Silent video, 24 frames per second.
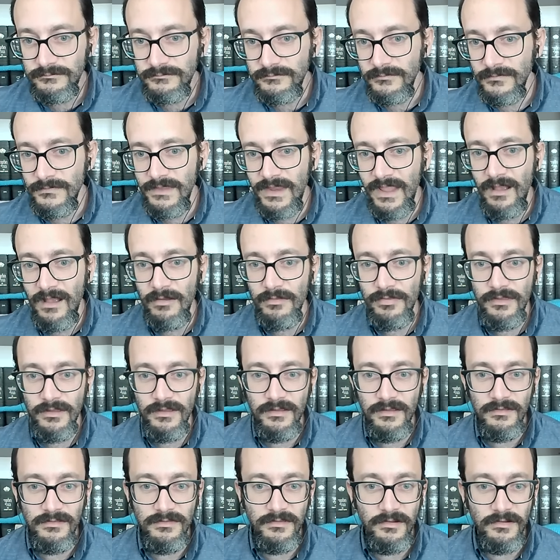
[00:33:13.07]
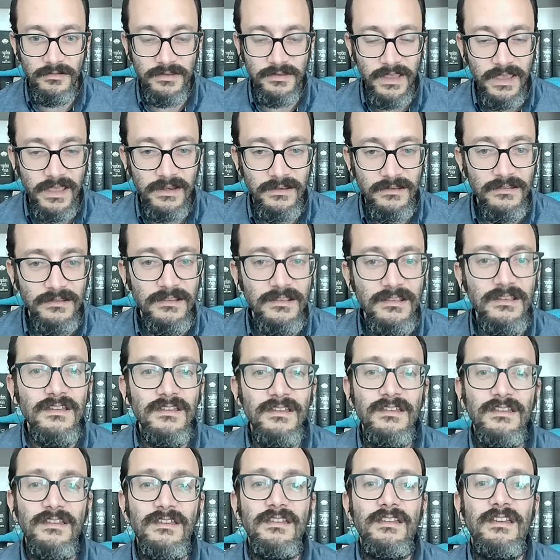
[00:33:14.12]
Now they they're dead,
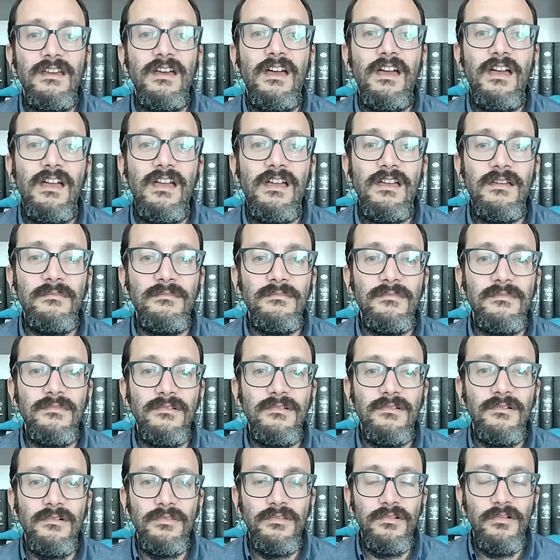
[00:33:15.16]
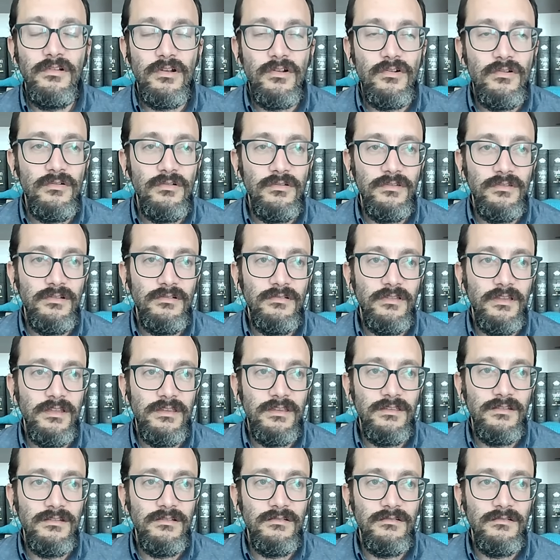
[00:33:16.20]
um, or they're they're like
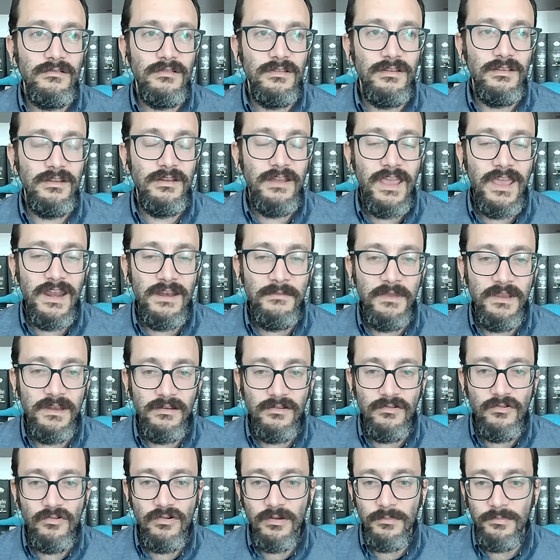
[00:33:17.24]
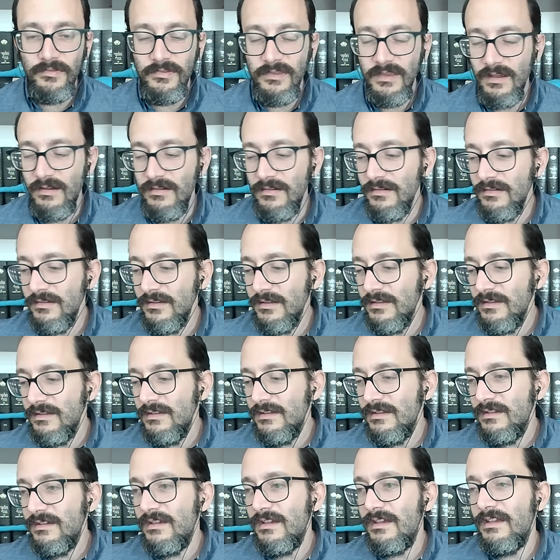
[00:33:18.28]
you know an, an animated corpse now.
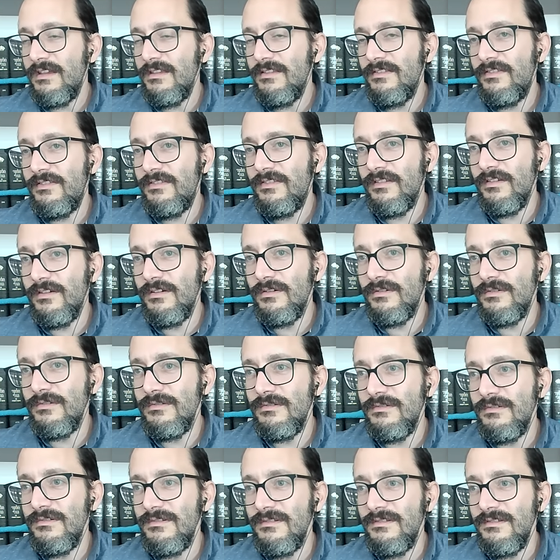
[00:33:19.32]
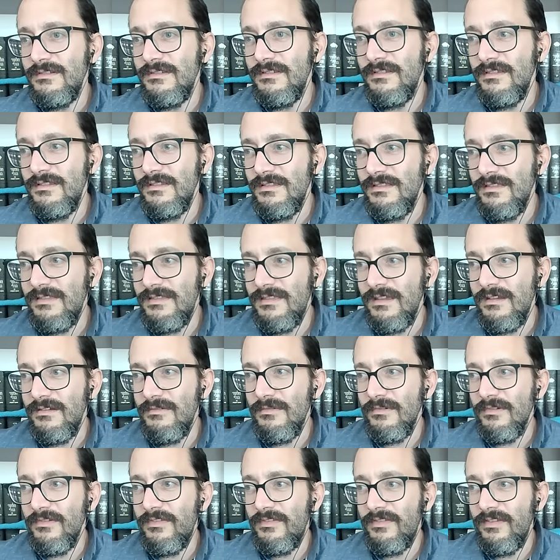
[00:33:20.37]
Uh, so. They
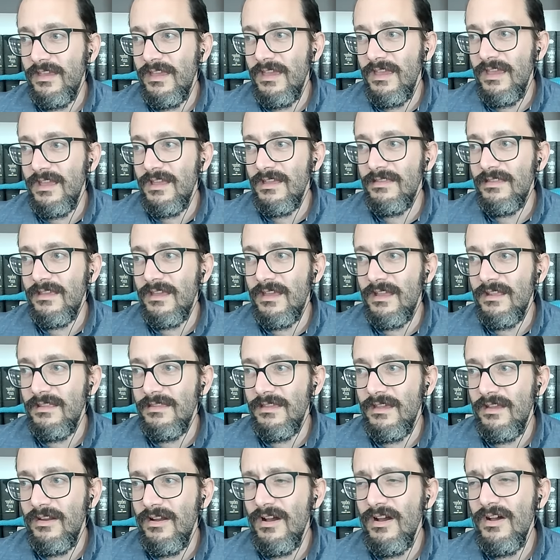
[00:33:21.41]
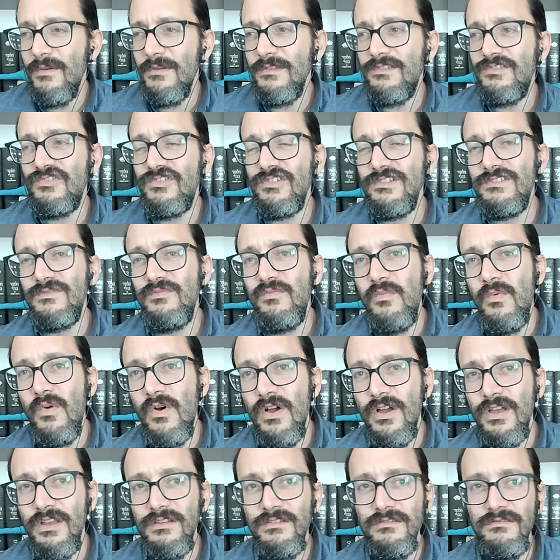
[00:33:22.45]
were saying that, that, oh, it's just
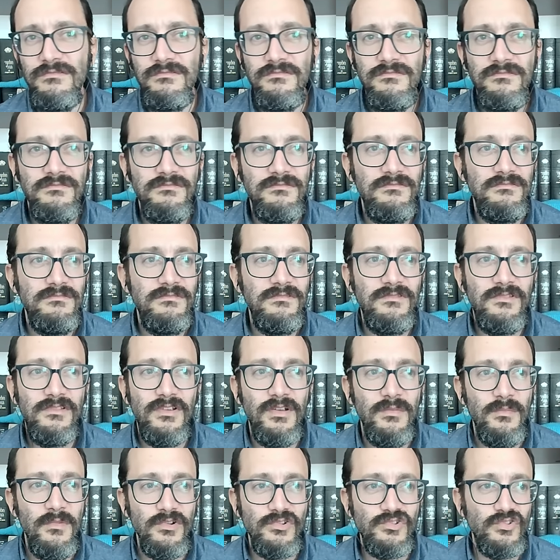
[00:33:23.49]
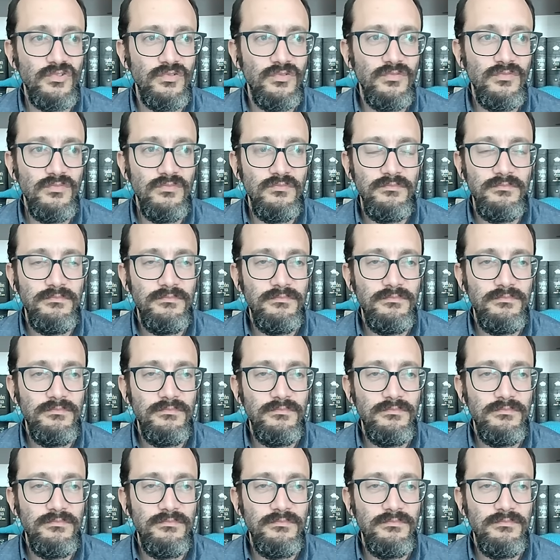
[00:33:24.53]
one commercial